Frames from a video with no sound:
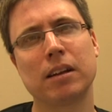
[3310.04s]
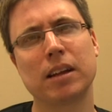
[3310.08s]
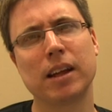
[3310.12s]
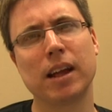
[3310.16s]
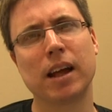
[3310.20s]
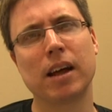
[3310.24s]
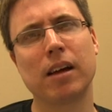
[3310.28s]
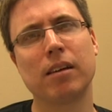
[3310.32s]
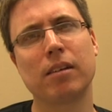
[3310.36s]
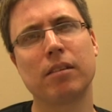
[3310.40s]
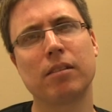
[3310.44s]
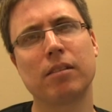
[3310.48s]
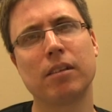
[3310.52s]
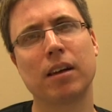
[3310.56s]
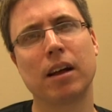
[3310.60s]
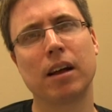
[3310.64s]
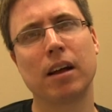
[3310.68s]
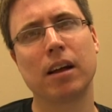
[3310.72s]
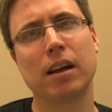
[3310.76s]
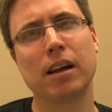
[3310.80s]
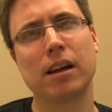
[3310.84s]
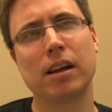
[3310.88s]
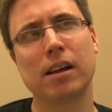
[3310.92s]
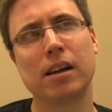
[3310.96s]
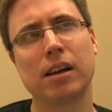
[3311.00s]
Yeah.
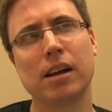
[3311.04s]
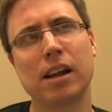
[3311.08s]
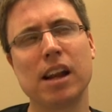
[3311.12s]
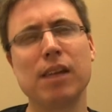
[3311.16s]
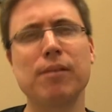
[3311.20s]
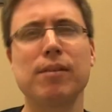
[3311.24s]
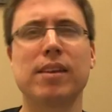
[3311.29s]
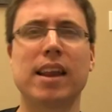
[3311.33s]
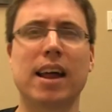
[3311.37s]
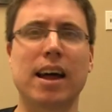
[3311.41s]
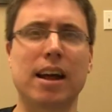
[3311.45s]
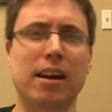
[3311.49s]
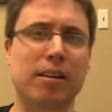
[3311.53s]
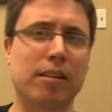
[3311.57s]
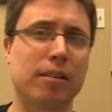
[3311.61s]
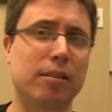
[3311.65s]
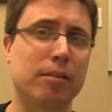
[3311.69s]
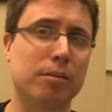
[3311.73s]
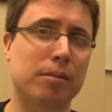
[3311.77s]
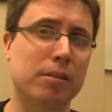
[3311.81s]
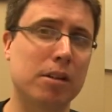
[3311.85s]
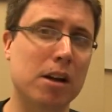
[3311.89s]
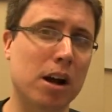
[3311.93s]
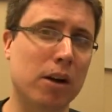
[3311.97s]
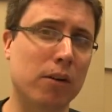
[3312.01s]
And even then,
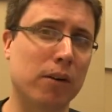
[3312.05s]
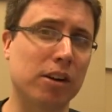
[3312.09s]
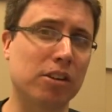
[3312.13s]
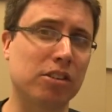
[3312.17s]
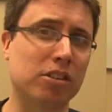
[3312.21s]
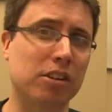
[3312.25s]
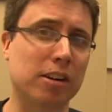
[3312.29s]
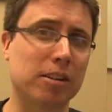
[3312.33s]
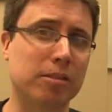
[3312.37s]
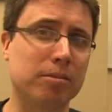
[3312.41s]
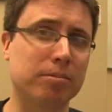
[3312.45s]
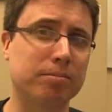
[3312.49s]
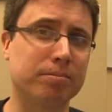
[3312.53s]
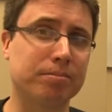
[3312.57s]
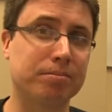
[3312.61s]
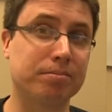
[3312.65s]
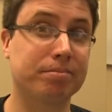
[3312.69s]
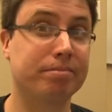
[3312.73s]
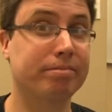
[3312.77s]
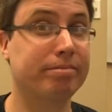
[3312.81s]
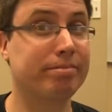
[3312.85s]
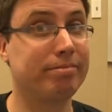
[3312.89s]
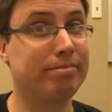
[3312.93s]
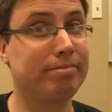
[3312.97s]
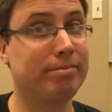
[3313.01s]
I'm not quite sure.
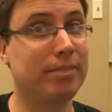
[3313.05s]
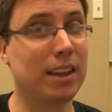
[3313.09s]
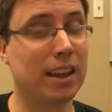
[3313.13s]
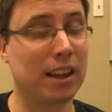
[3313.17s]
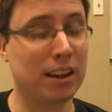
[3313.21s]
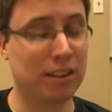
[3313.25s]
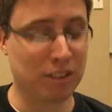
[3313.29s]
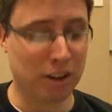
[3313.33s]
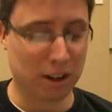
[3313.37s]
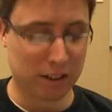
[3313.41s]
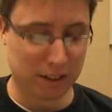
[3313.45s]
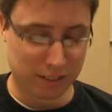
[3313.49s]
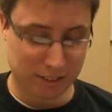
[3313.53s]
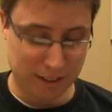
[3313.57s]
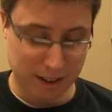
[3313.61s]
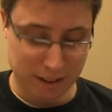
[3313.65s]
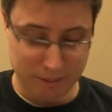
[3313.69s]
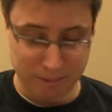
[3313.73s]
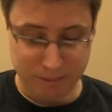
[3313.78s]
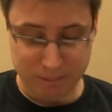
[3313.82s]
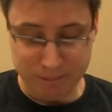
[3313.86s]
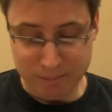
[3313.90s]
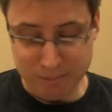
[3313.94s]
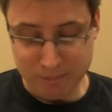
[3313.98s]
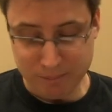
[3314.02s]
It's hard to say.
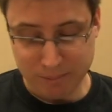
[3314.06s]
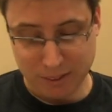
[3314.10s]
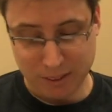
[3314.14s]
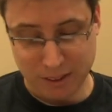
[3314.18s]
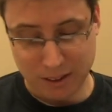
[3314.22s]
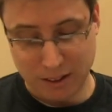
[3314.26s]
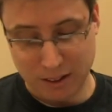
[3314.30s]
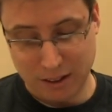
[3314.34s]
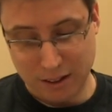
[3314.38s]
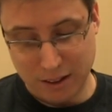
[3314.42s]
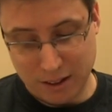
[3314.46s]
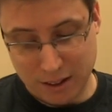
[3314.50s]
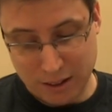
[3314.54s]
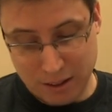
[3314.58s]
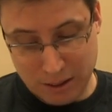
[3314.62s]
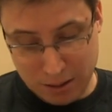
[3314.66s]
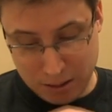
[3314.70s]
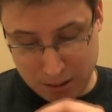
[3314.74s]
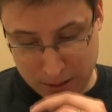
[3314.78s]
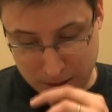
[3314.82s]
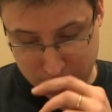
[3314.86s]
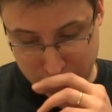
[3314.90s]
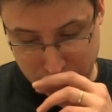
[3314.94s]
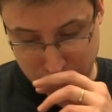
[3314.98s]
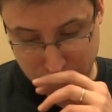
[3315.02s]

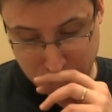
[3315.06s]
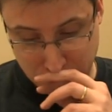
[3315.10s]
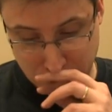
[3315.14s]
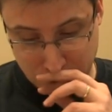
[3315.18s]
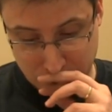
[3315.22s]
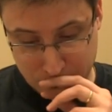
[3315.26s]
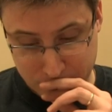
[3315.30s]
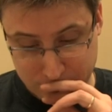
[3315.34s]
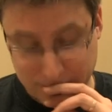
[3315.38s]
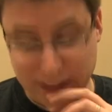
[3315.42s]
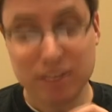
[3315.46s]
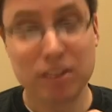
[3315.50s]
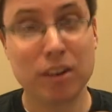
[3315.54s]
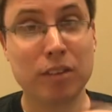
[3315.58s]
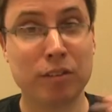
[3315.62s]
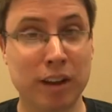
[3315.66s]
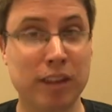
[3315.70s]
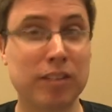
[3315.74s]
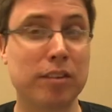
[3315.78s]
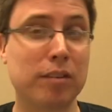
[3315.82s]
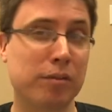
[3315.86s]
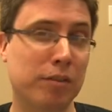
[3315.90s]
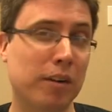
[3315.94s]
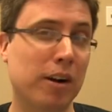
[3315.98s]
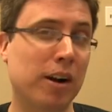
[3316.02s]
But that's
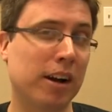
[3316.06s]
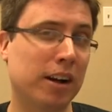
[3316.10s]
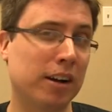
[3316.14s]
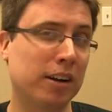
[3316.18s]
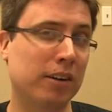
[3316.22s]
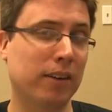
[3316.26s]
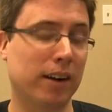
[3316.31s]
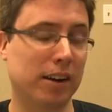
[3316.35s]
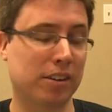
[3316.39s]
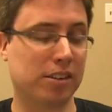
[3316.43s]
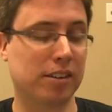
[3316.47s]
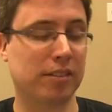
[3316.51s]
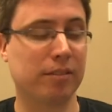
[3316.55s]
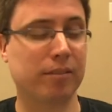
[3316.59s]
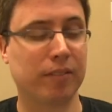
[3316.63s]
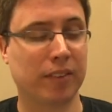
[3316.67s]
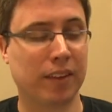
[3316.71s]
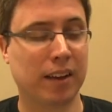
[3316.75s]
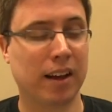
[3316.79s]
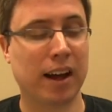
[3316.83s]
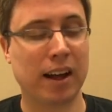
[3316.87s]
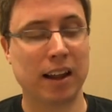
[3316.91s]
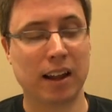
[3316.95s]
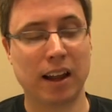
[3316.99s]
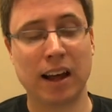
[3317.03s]
a very good question.
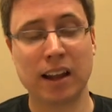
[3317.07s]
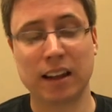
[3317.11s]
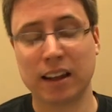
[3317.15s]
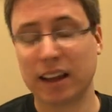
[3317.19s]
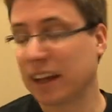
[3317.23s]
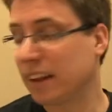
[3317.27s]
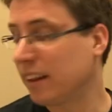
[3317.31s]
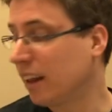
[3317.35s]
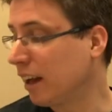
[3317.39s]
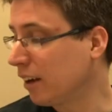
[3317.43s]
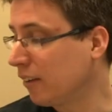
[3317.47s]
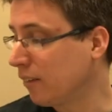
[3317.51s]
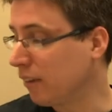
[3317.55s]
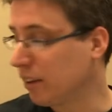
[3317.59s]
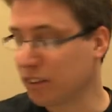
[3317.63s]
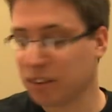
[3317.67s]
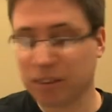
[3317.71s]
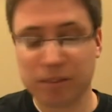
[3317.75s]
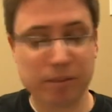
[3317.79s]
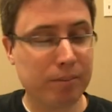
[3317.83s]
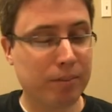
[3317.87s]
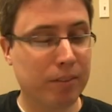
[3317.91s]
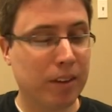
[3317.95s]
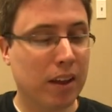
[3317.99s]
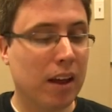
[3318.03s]
I like that
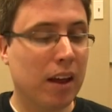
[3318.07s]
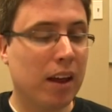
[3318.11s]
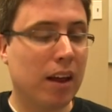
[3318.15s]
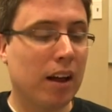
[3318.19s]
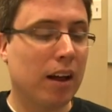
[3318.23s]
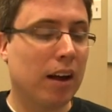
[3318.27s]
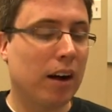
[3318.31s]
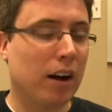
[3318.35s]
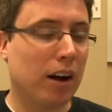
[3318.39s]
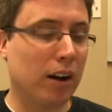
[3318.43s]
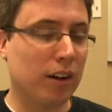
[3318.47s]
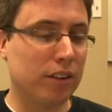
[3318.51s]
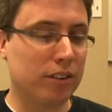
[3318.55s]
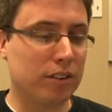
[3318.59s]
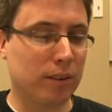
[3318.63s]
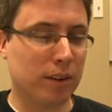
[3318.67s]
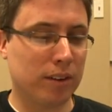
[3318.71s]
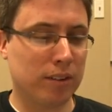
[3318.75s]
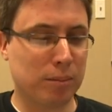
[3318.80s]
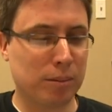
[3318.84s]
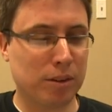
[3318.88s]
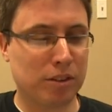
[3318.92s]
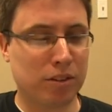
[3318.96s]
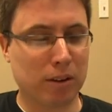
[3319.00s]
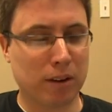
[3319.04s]
question. Also,
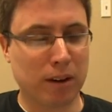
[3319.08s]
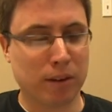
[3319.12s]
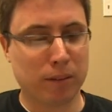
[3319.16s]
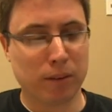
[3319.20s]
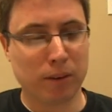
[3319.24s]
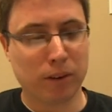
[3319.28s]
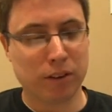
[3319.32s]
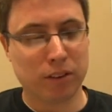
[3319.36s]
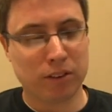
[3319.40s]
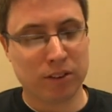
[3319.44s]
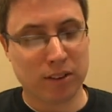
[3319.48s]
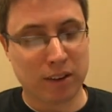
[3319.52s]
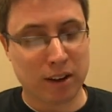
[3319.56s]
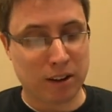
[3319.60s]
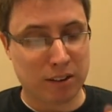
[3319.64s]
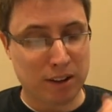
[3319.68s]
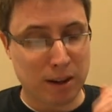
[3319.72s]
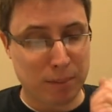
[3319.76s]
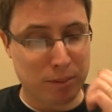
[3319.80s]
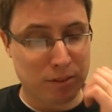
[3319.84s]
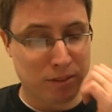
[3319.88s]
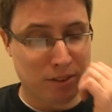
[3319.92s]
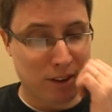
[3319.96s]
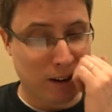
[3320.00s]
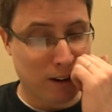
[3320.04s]
isn't majority rule just another
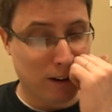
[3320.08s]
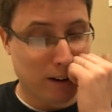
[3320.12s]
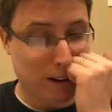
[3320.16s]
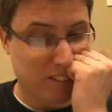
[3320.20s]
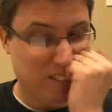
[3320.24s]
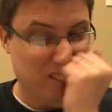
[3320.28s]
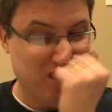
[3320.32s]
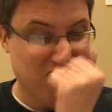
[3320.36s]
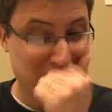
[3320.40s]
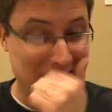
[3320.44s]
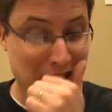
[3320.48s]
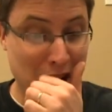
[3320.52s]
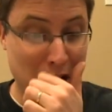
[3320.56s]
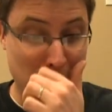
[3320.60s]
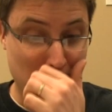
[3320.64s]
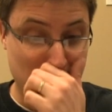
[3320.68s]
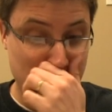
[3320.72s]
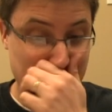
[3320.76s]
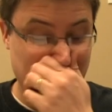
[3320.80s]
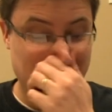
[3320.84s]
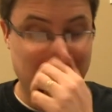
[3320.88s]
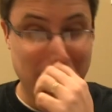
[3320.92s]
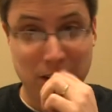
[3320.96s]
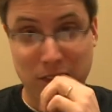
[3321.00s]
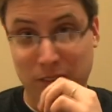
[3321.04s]
type of tyranny?
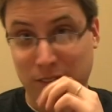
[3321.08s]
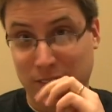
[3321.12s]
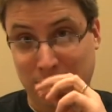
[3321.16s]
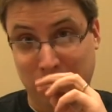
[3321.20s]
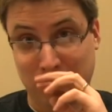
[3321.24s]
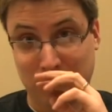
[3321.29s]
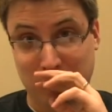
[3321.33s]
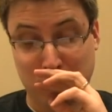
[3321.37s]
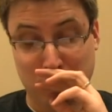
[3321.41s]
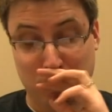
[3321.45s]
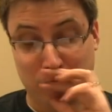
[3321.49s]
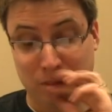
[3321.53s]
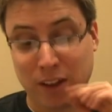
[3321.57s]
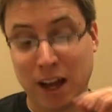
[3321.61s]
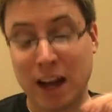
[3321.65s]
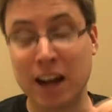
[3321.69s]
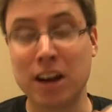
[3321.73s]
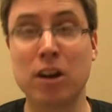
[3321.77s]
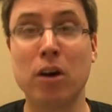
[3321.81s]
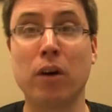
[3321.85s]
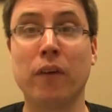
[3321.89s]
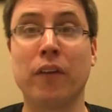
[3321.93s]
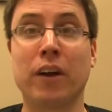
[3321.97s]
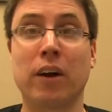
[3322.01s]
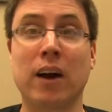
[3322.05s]
No, I don't think so. I
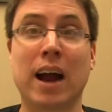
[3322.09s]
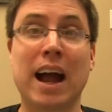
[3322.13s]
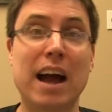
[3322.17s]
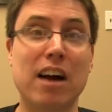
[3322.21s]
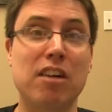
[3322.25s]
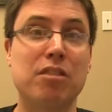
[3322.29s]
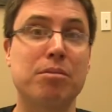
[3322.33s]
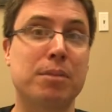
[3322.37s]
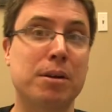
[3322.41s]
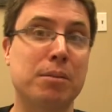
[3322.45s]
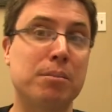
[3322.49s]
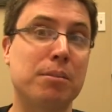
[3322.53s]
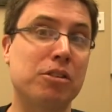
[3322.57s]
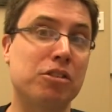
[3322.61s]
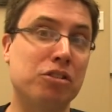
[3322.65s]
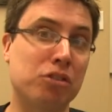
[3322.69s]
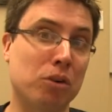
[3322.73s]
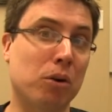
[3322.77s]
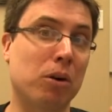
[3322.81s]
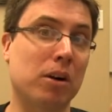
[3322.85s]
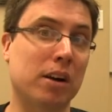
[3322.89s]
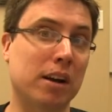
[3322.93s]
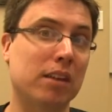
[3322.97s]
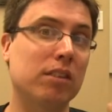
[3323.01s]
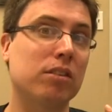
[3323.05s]
know there have been
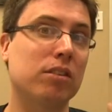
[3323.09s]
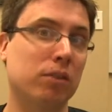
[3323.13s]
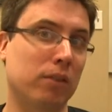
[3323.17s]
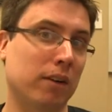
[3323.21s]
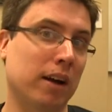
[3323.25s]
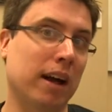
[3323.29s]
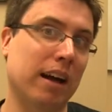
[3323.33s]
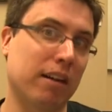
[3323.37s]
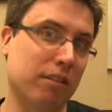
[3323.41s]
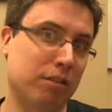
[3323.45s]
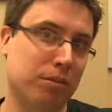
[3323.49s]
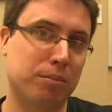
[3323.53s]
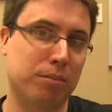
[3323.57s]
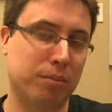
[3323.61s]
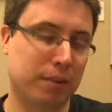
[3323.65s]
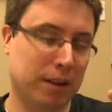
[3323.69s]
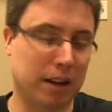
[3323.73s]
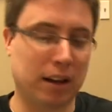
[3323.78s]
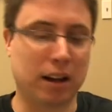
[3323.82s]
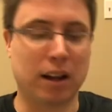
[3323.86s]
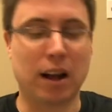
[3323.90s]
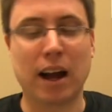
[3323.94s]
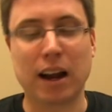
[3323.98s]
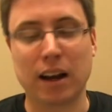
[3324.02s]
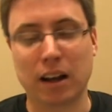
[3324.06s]
majorities who have
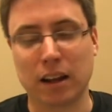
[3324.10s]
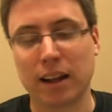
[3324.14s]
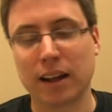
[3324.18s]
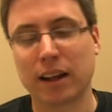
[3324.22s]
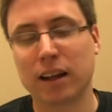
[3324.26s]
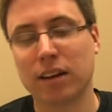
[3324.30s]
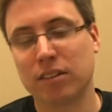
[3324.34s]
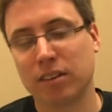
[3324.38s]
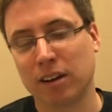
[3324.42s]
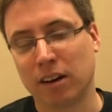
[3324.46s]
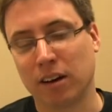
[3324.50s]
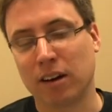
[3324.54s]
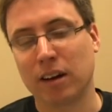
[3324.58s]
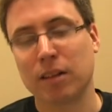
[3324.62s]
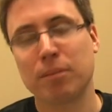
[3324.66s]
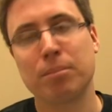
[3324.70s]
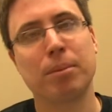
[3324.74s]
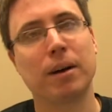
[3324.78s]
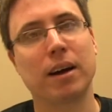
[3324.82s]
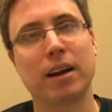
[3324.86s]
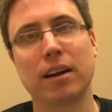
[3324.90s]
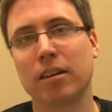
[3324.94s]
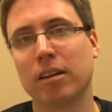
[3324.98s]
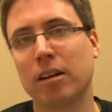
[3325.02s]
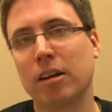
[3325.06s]
been kind of like a tyranny,
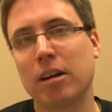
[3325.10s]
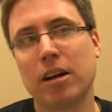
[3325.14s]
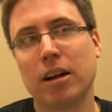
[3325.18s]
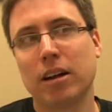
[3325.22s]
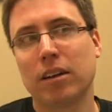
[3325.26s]
but